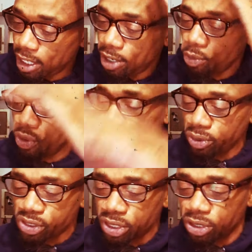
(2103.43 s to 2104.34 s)
Now, we
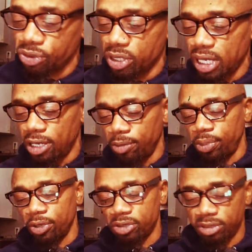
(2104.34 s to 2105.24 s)
don't see the creator in
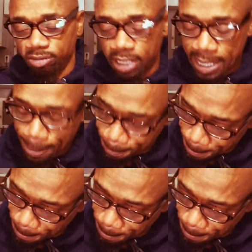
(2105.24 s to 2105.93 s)
person, right?